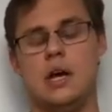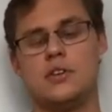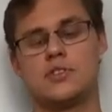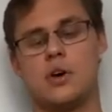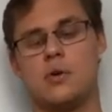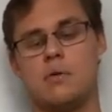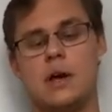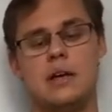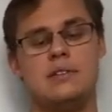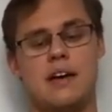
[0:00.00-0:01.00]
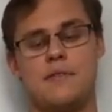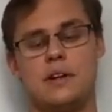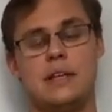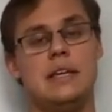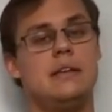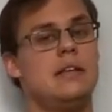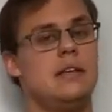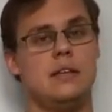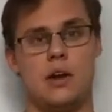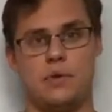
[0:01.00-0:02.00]
So definitely,
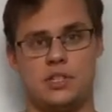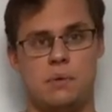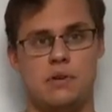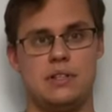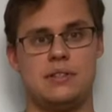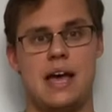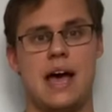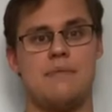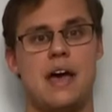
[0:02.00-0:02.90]
you know, experience that.